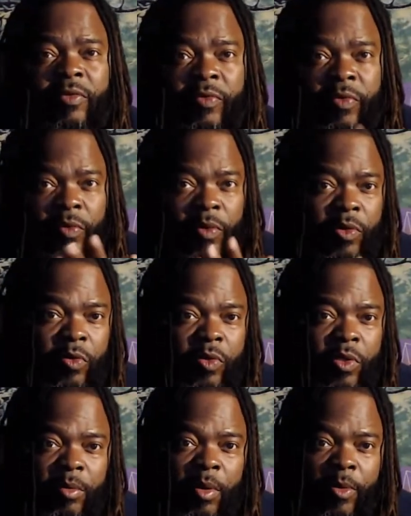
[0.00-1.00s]
If you're on
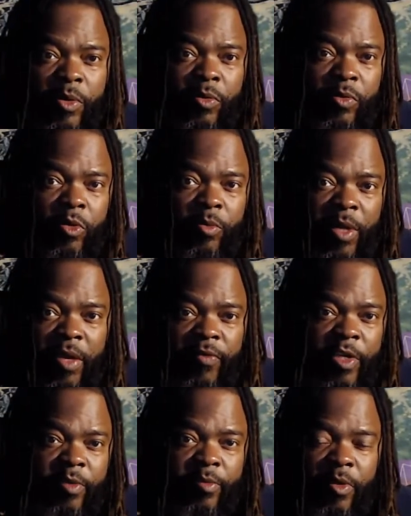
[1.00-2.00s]
YouTube, I'm on YouTube and
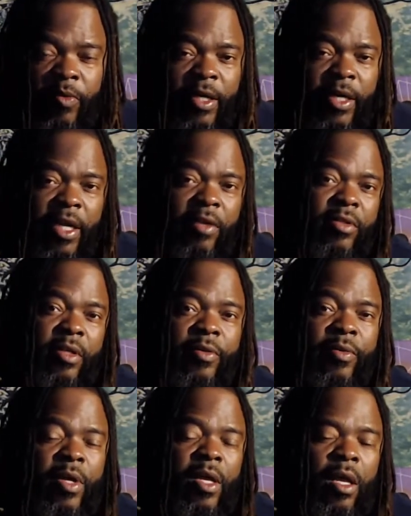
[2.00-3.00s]
Facebook right now. So,
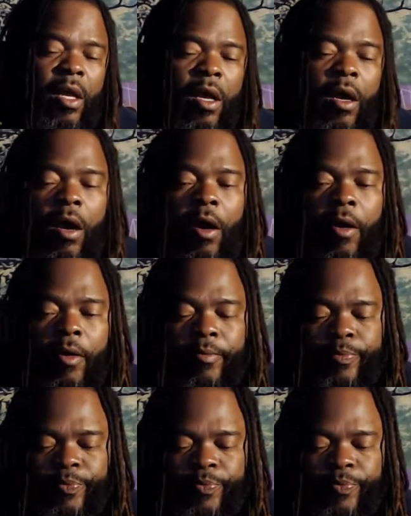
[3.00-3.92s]
um,